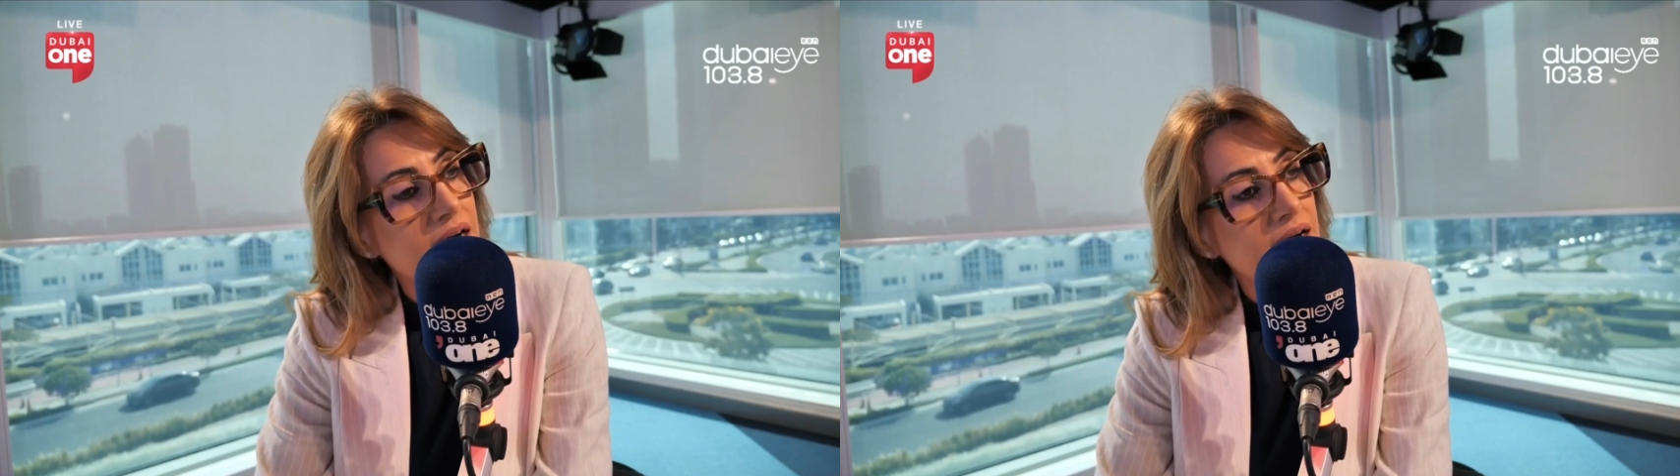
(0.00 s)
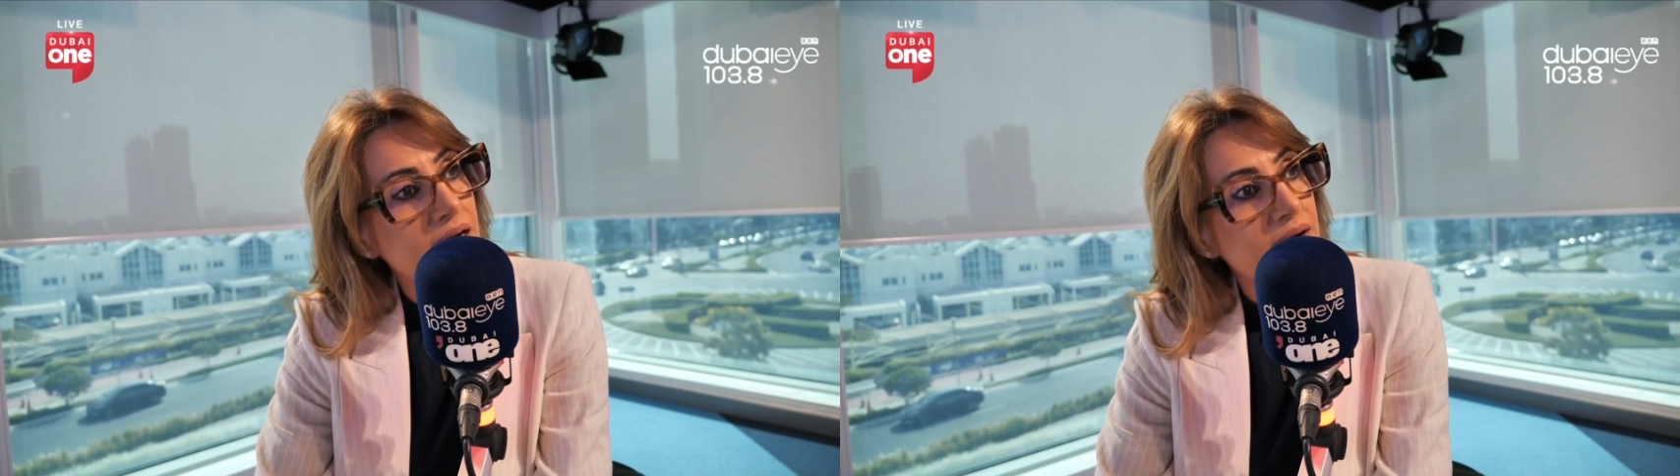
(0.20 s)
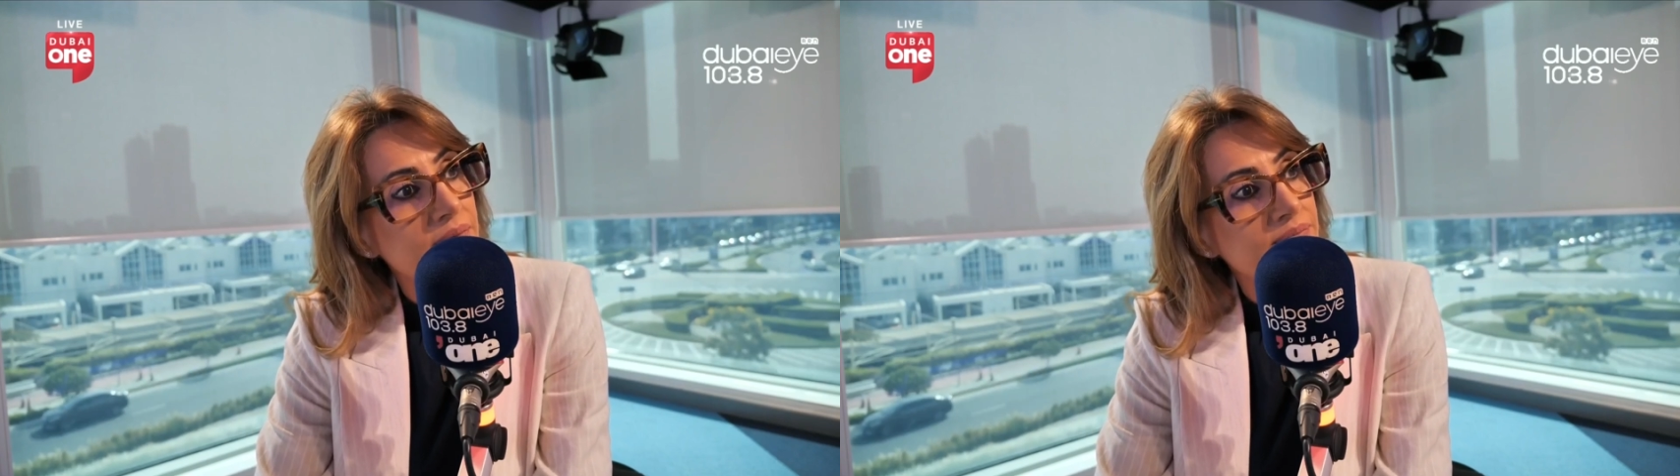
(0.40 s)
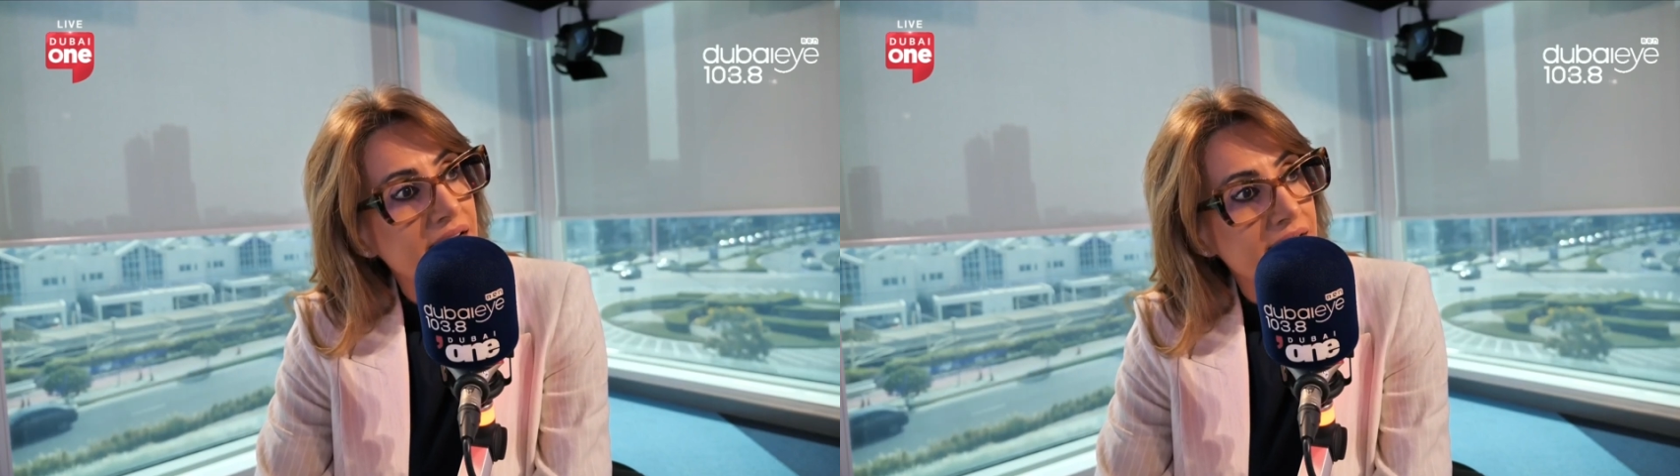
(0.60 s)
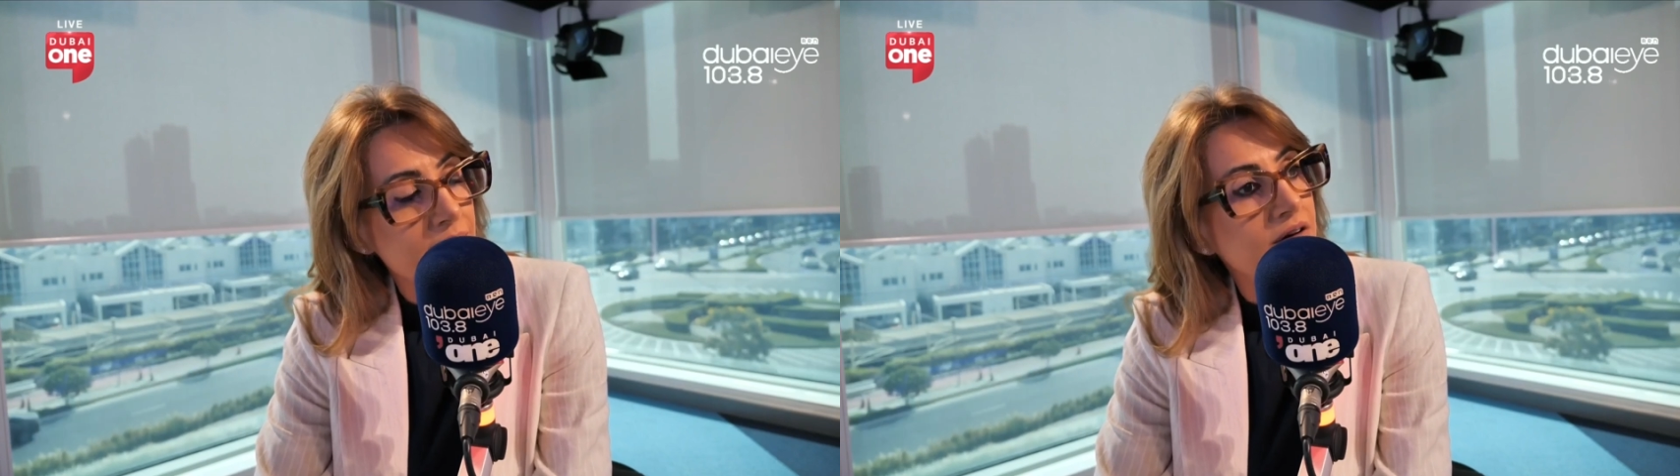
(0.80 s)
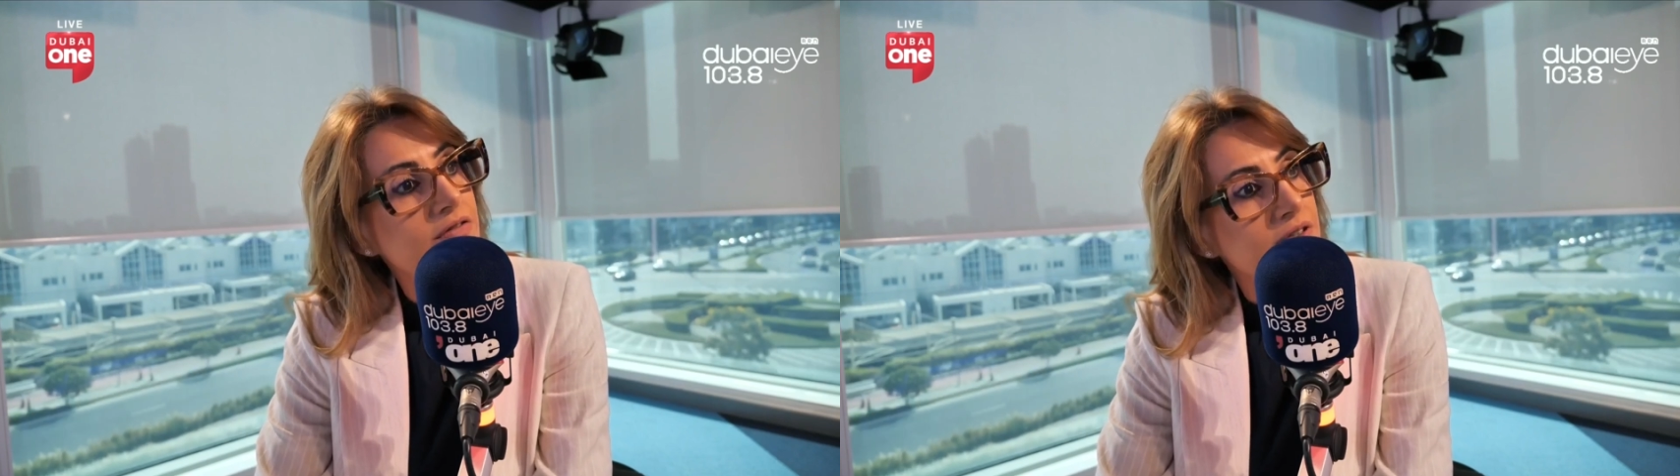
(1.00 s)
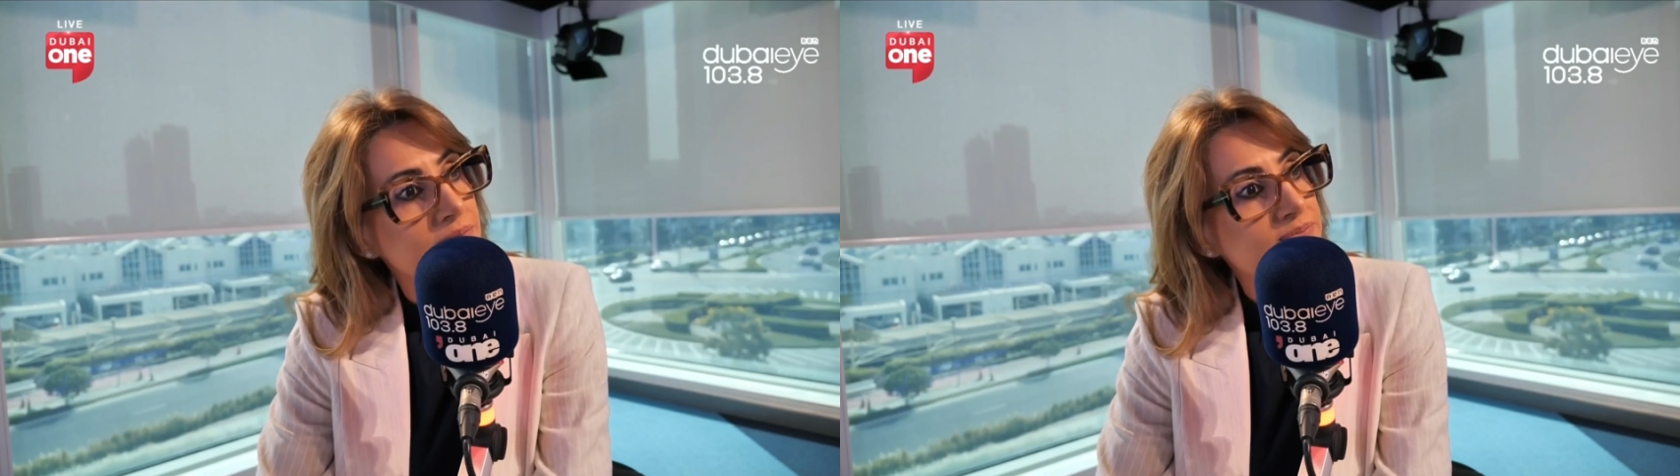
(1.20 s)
um, and above.